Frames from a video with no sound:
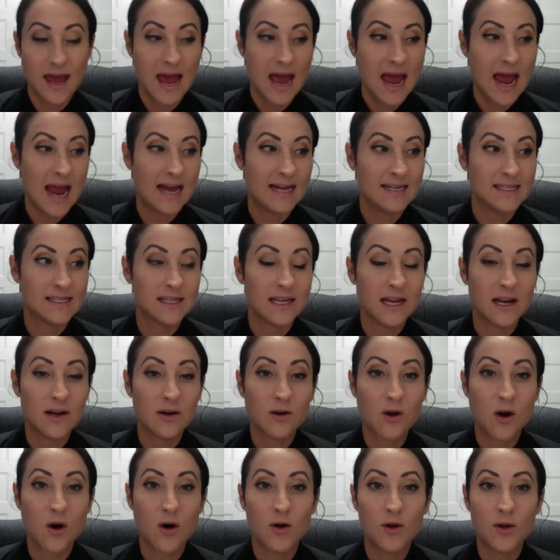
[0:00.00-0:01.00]
and they're
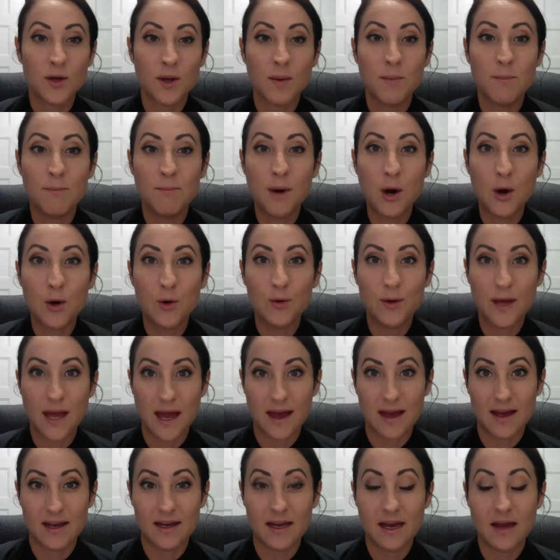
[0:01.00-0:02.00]
called
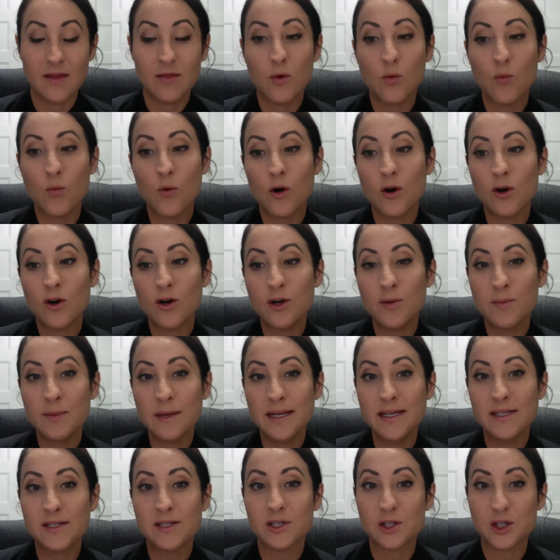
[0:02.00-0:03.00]
Boged, and the word
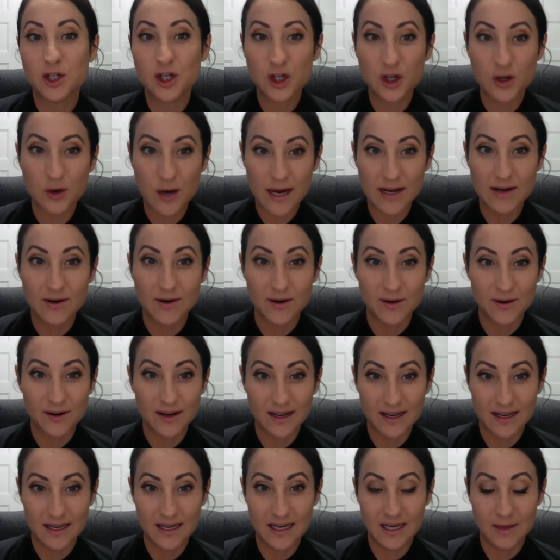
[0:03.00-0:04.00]
means traitor
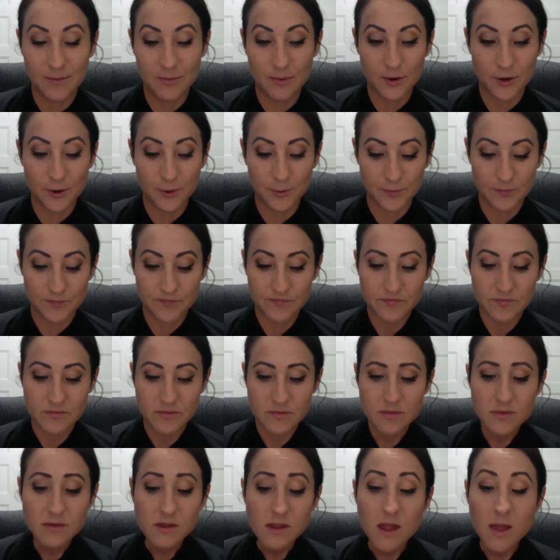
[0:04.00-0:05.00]
in Hebrew.
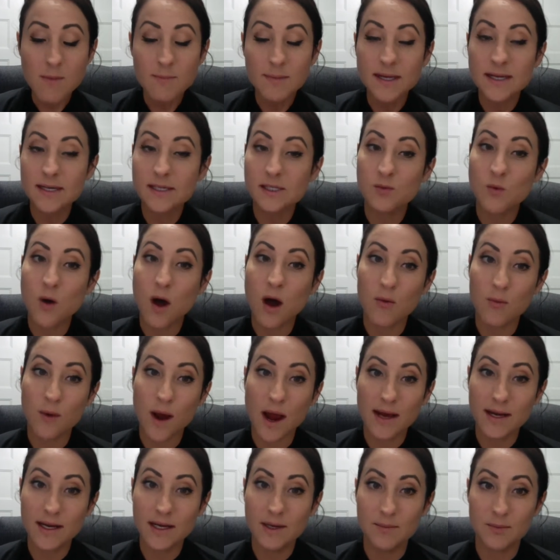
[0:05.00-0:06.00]
Because while
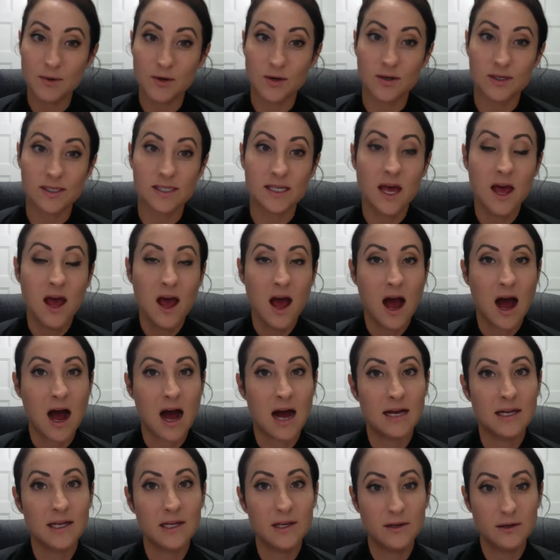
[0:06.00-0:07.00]
writing books,
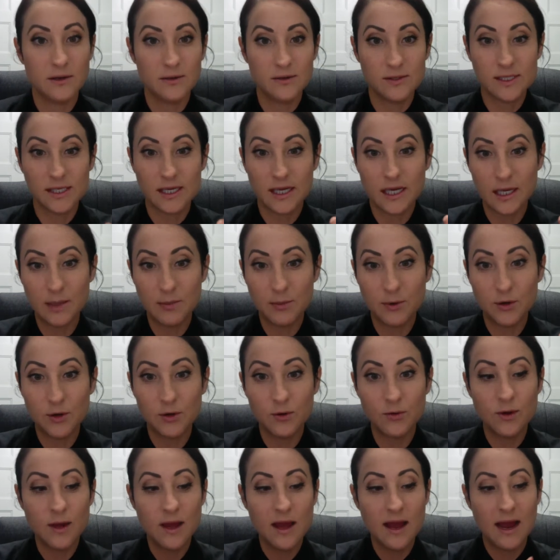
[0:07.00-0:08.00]
I use
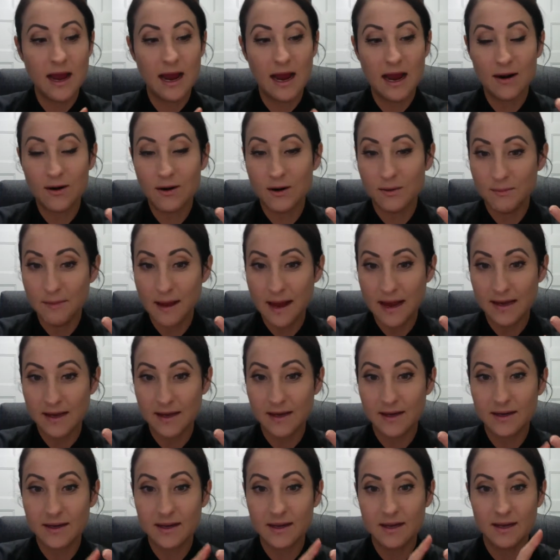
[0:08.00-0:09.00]
Hebrew,
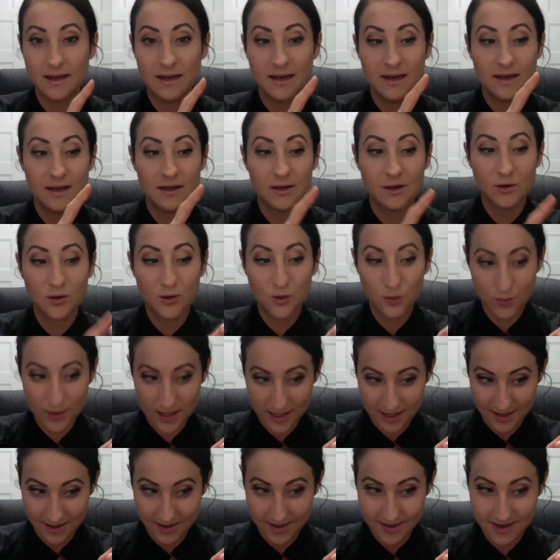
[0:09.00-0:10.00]
Aramaic,
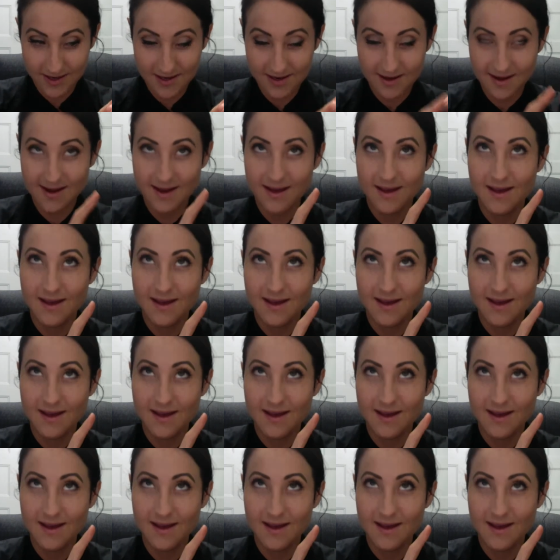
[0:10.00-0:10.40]
Greek,